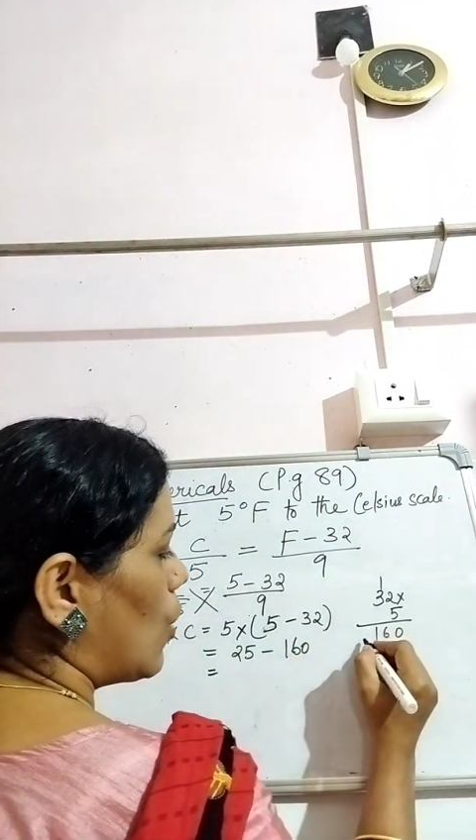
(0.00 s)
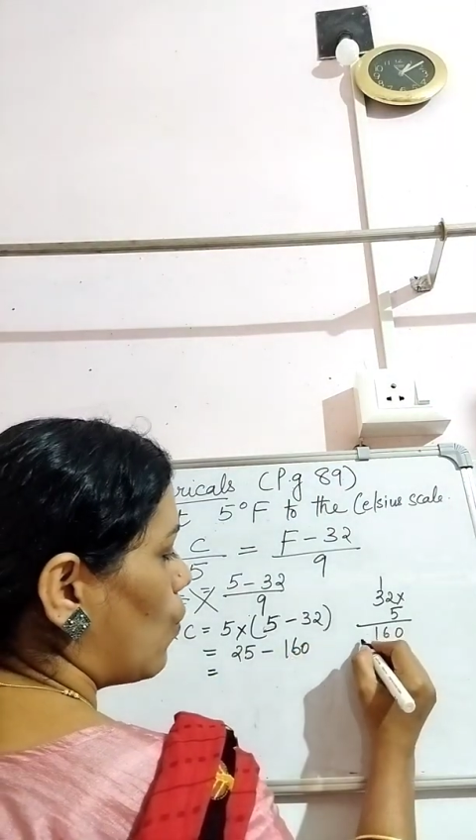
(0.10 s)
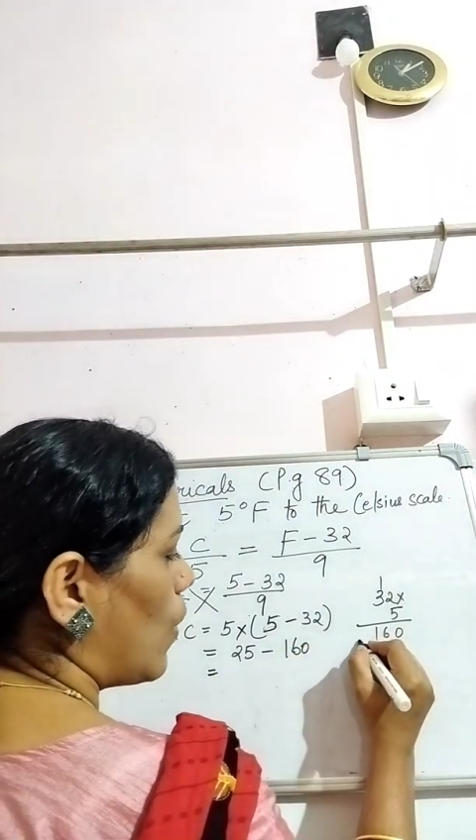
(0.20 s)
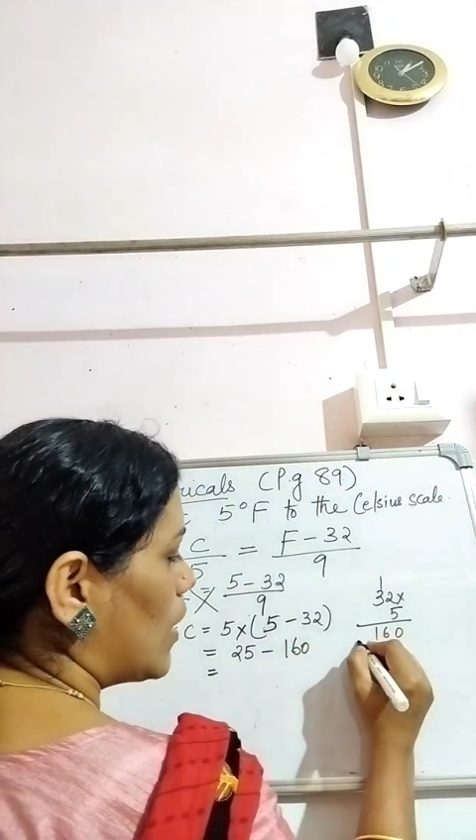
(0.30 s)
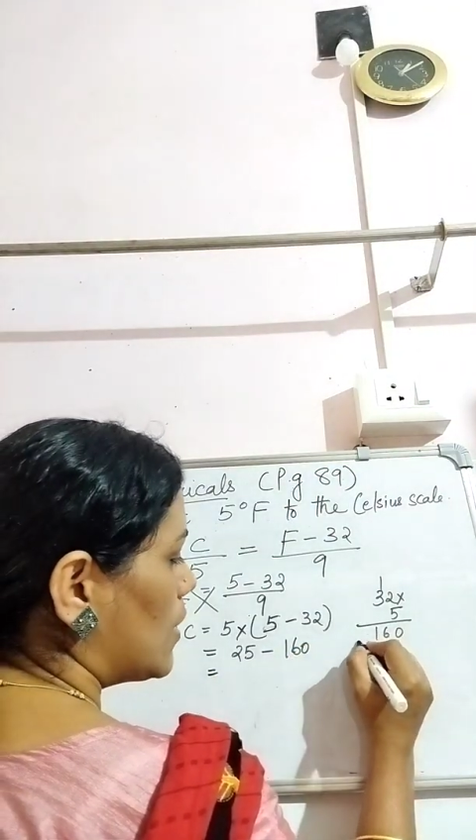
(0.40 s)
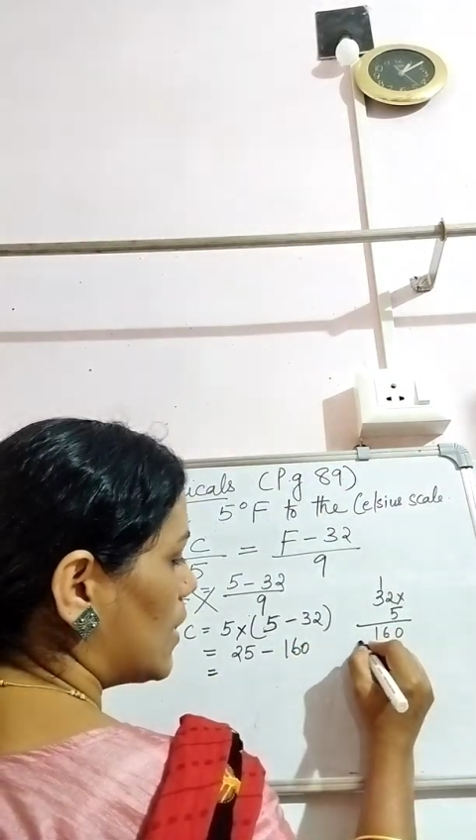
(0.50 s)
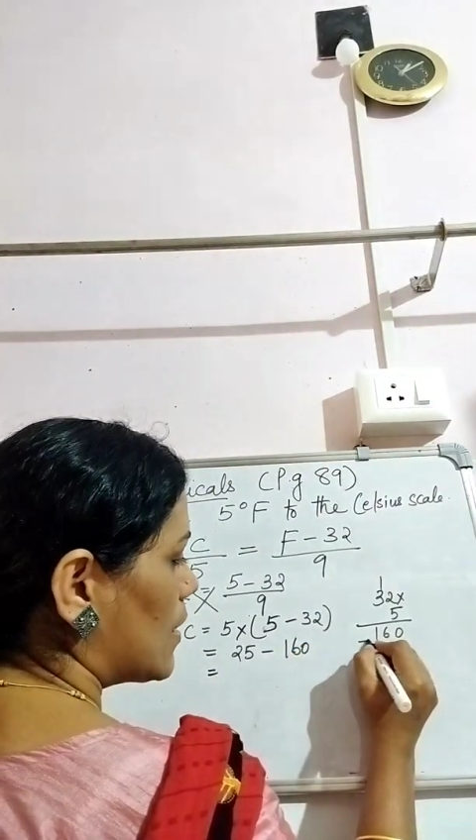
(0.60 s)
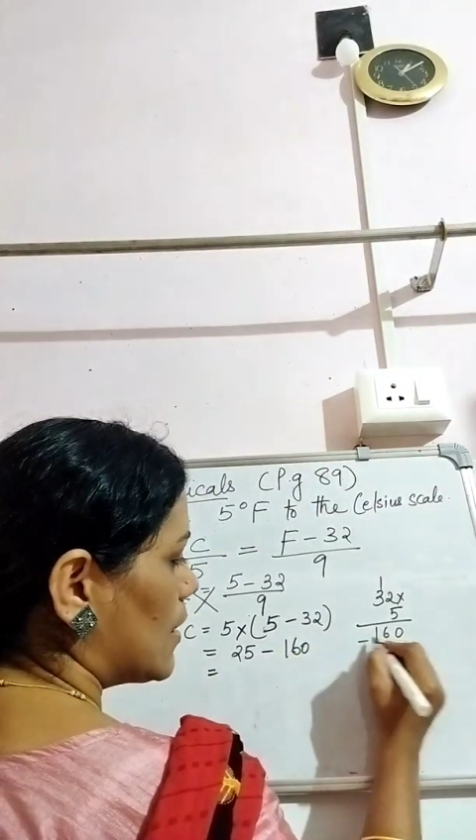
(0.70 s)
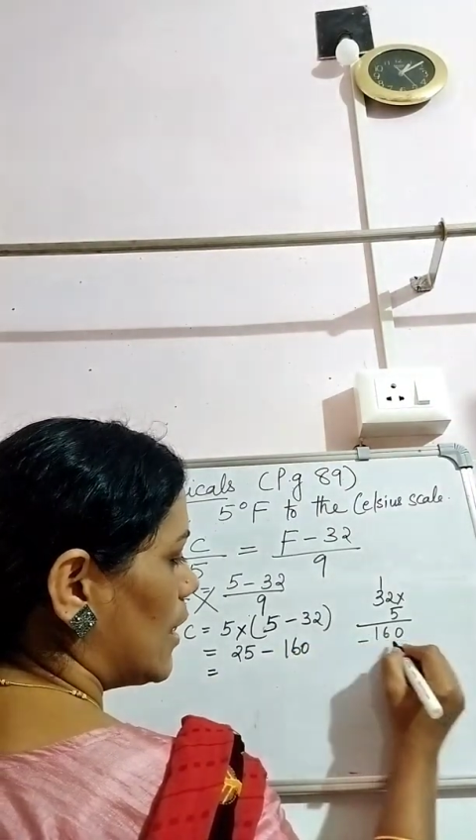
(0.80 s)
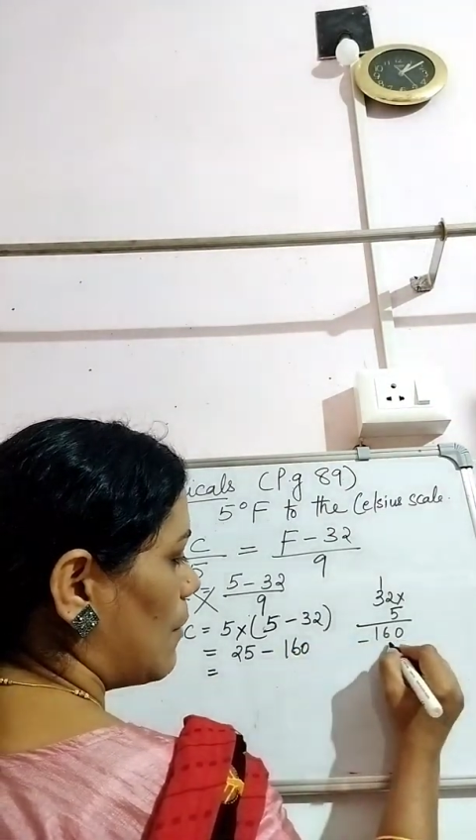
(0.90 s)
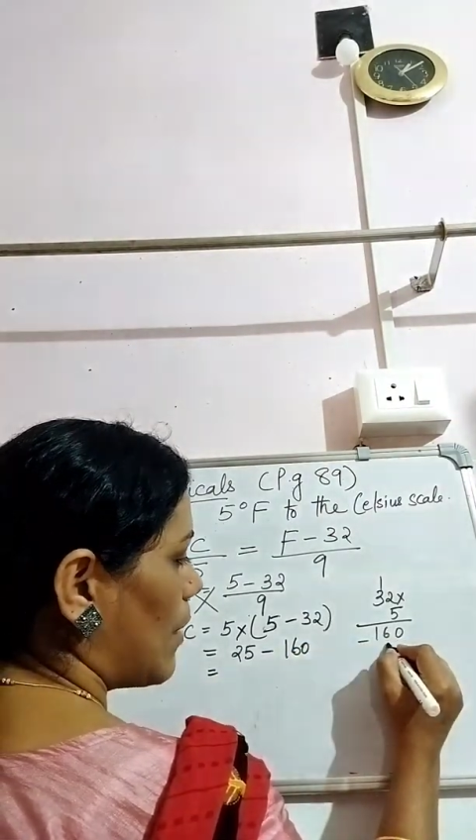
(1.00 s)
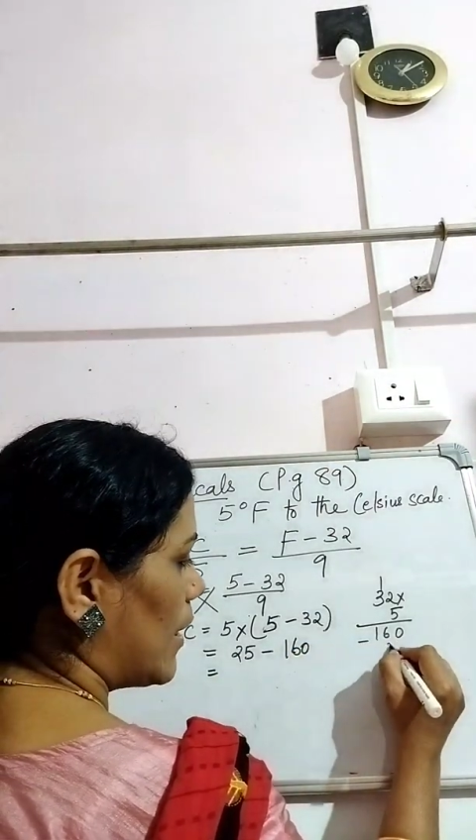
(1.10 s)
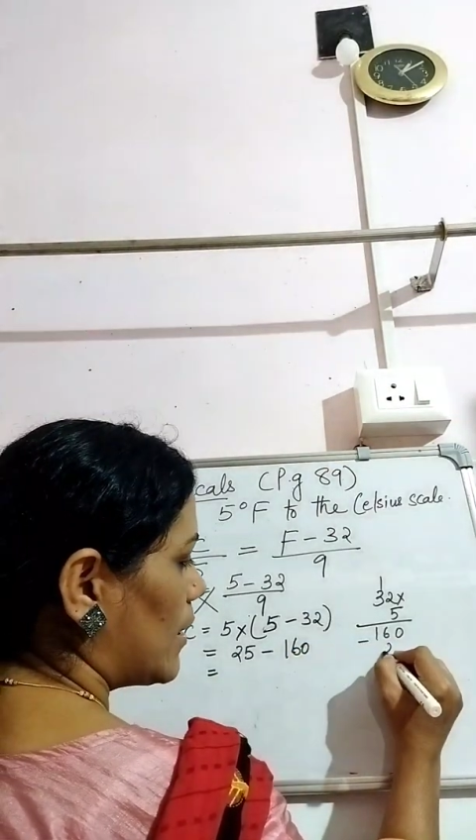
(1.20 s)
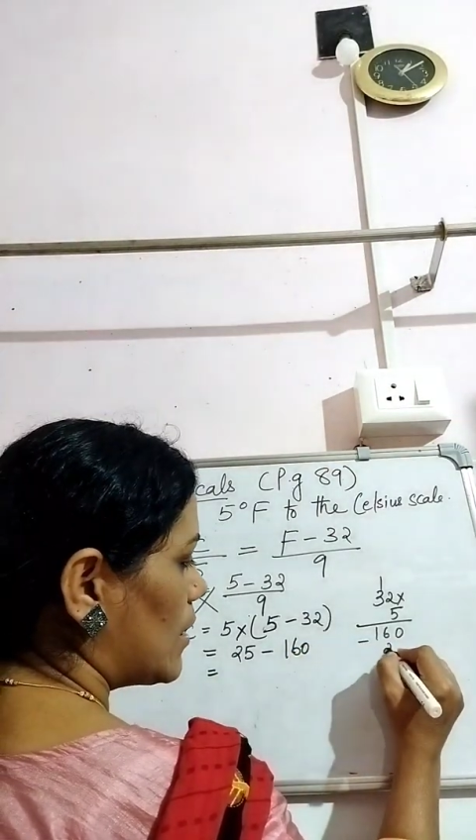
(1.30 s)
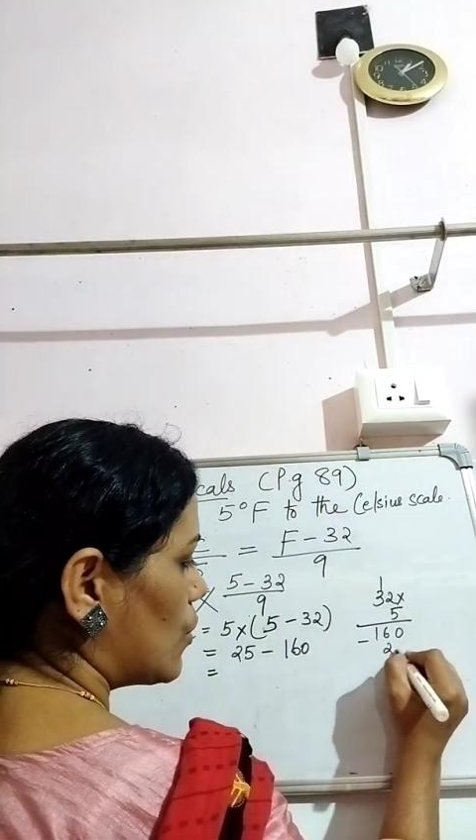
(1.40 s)
160
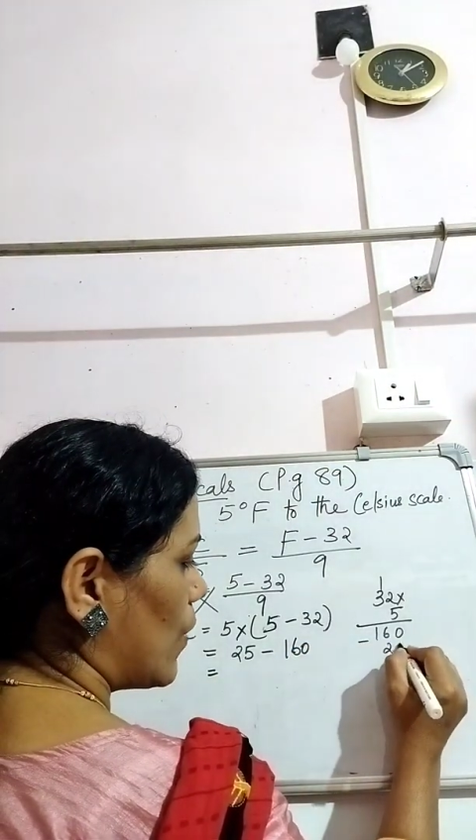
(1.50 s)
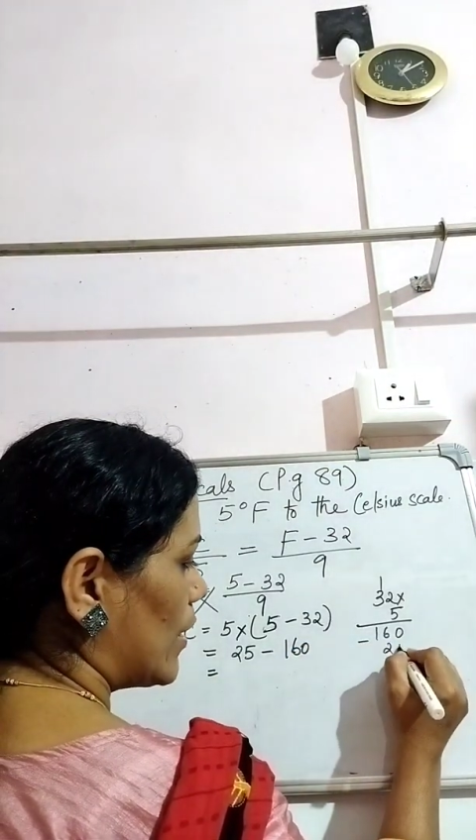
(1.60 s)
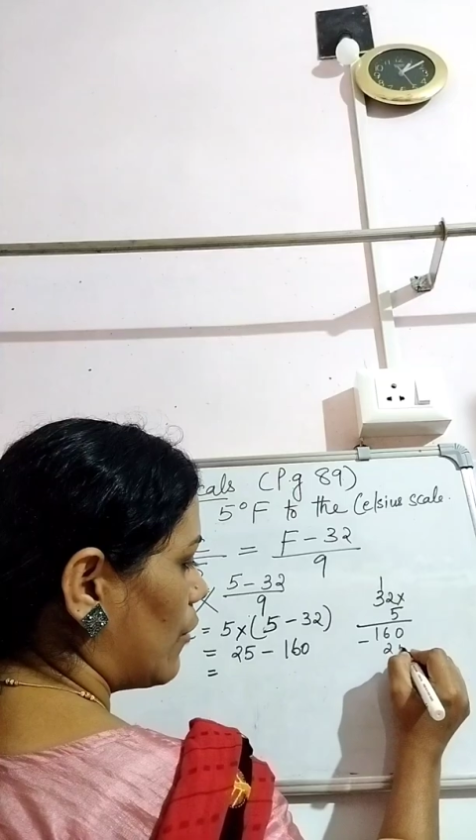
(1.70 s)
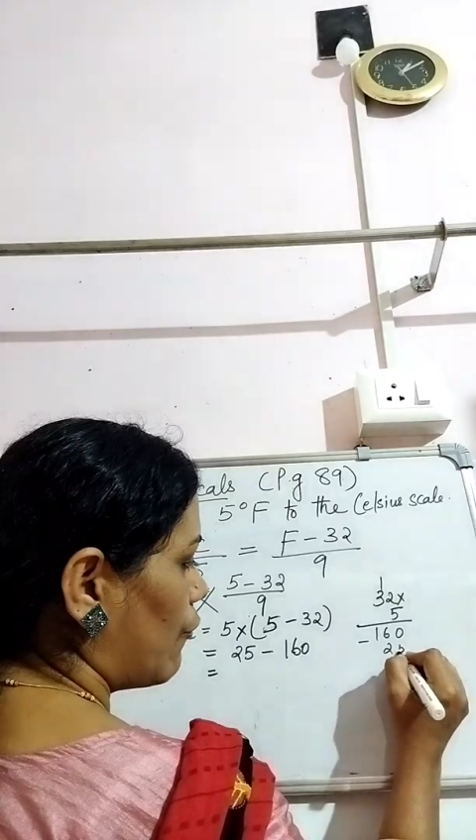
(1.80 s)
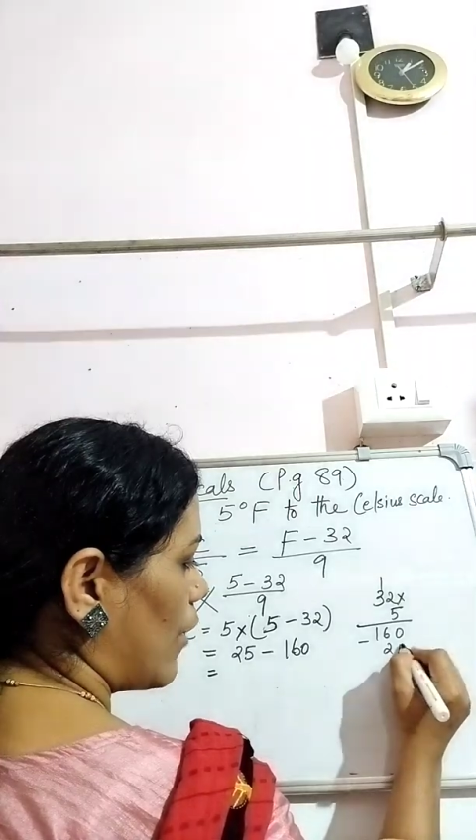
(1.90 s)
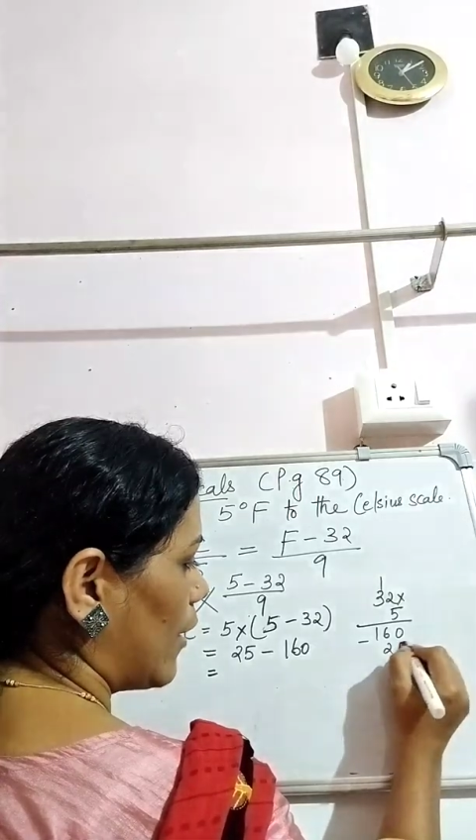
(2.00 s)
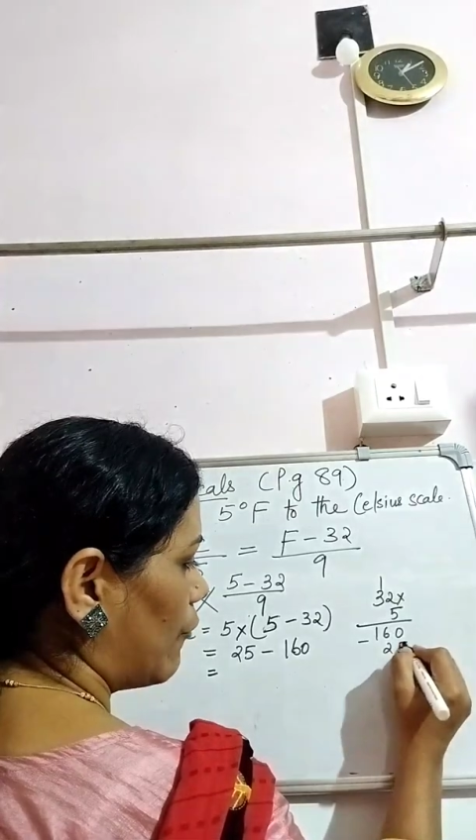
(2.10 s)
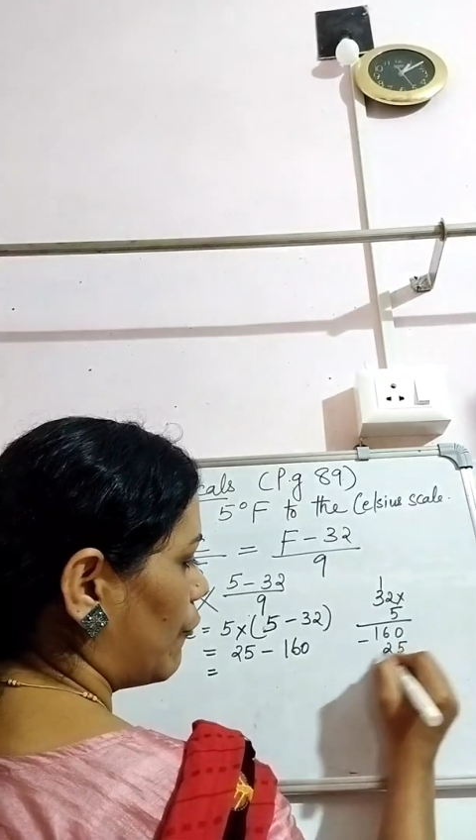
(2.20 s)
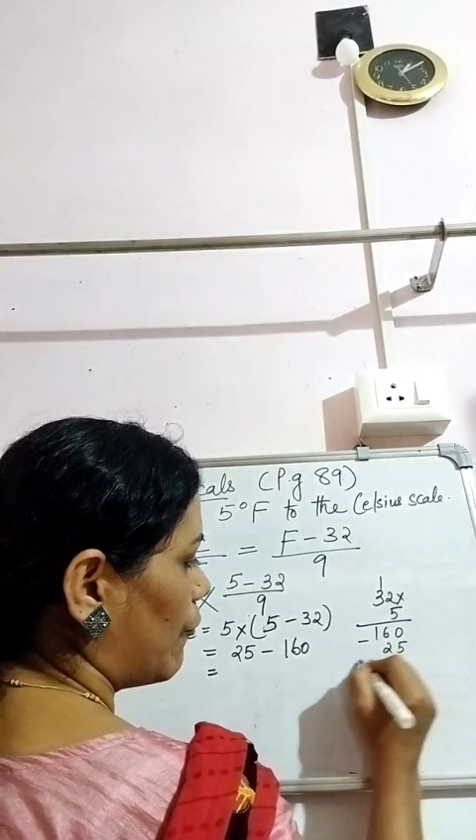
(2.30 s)
minus 25.